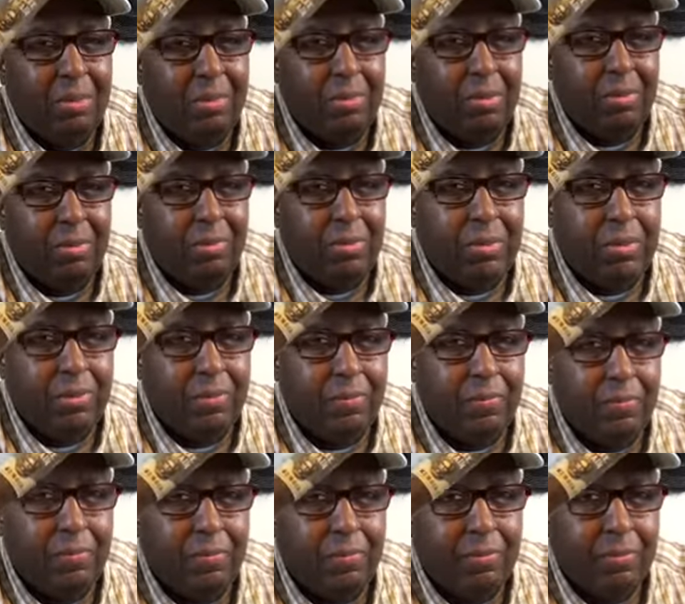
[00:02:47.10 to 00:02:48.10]
of
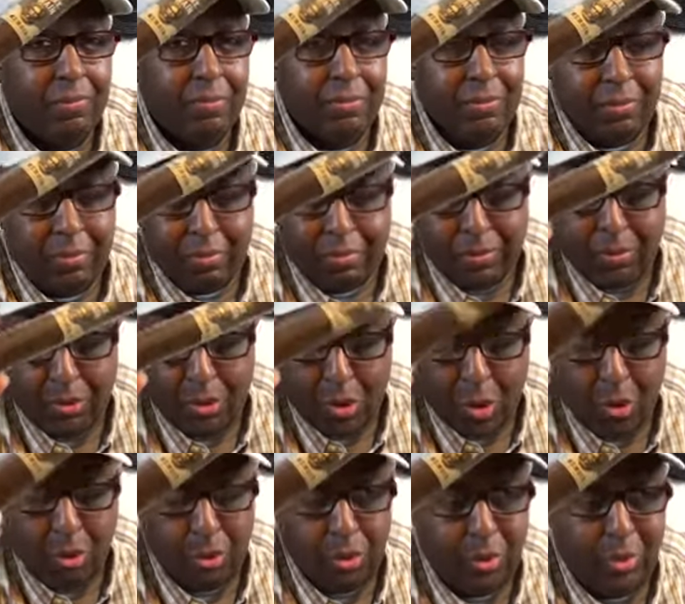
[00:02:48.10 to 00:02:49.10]

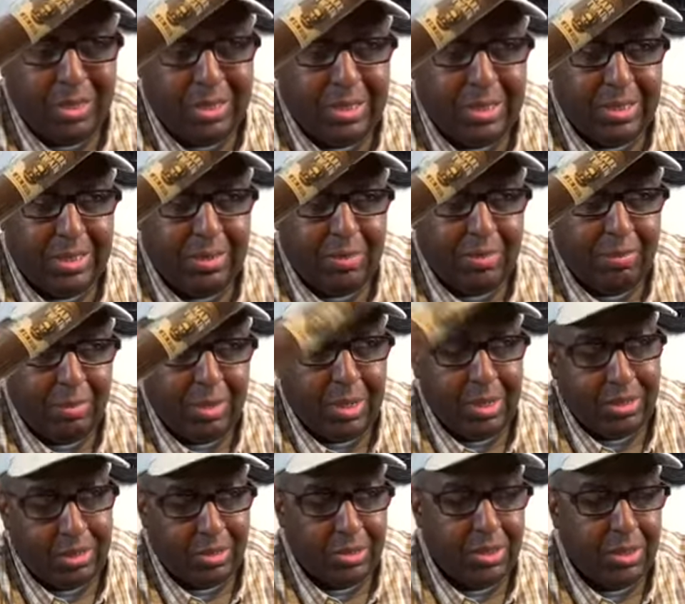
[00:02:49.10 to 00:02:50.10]
note with it because
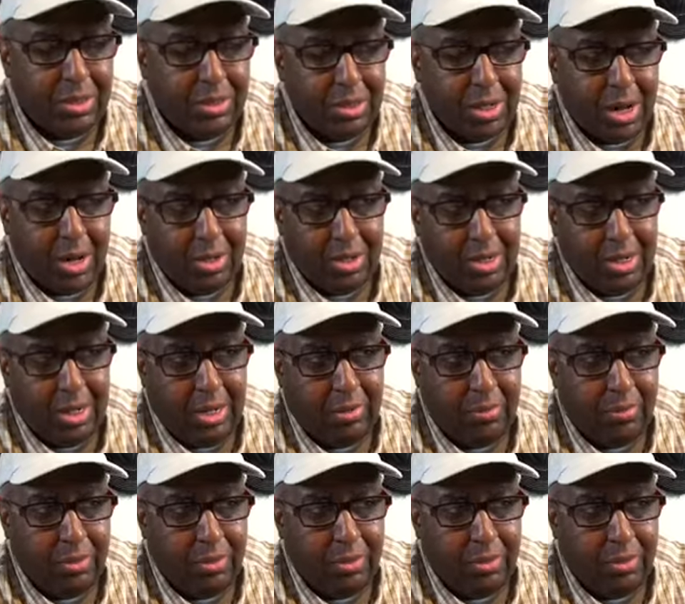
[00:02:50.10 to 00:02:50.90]
it's the entire leaf.